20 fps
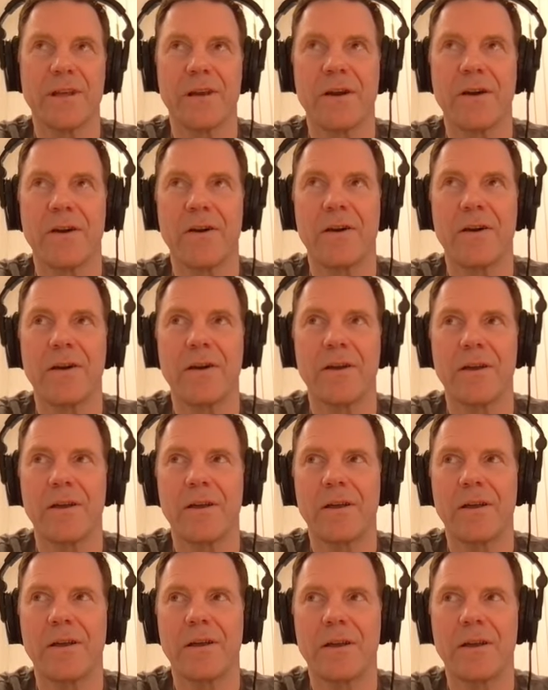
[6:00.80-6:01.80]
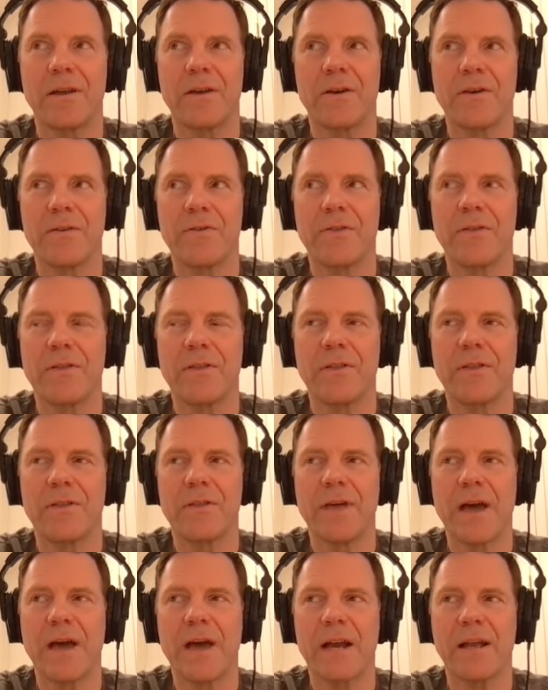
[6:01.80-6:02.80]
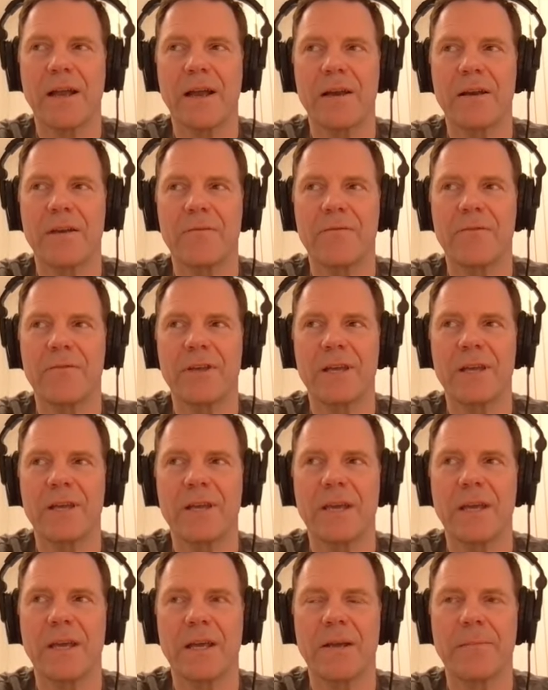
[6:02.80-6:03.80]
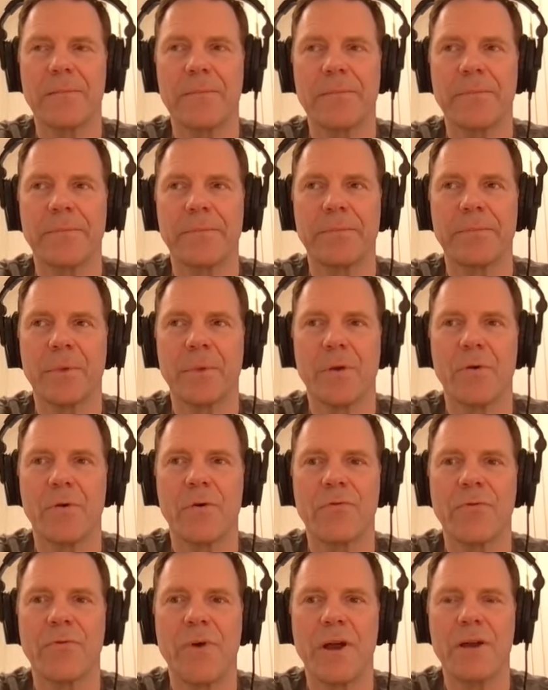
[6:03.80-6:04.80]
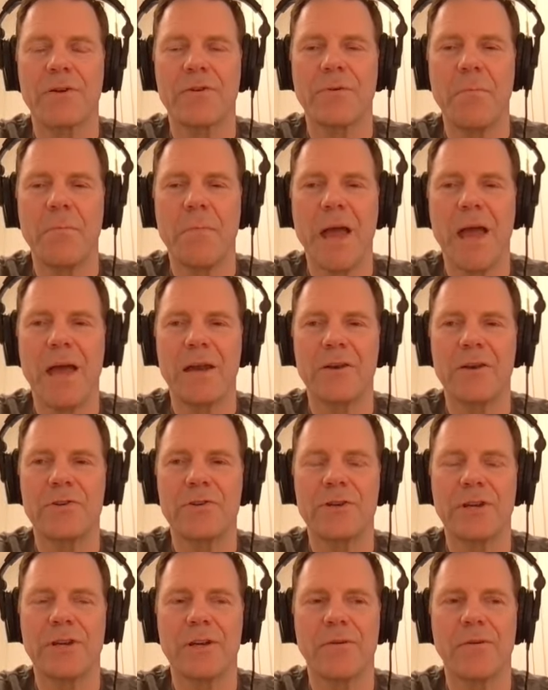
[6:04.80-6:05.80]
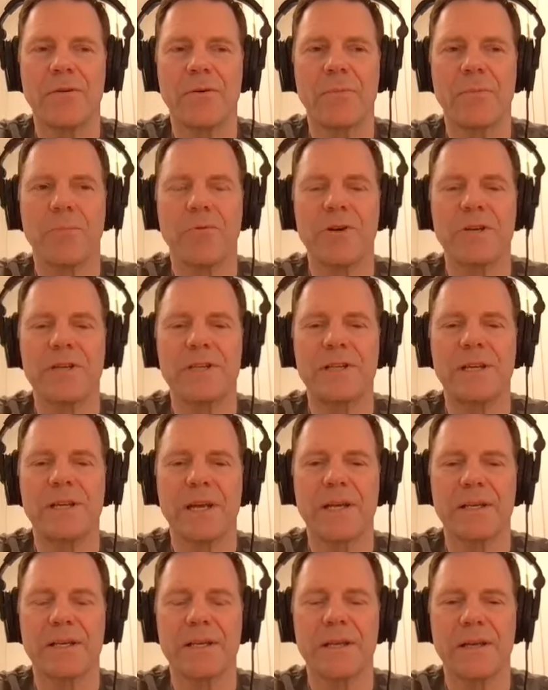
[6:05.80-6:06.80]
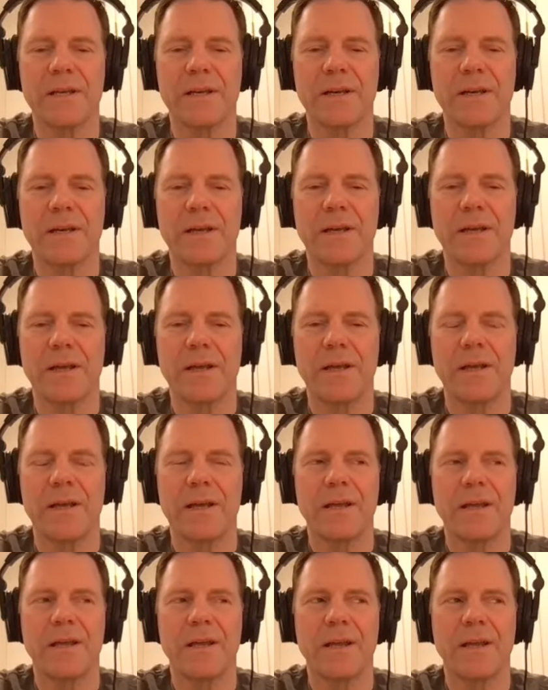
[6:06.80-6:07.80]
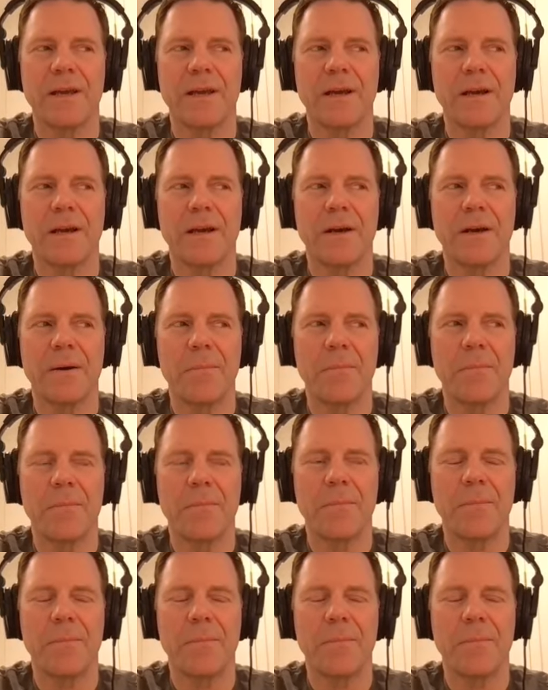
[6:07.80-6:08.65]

that are you know that kind of thinking or trying to manage it or predict it um,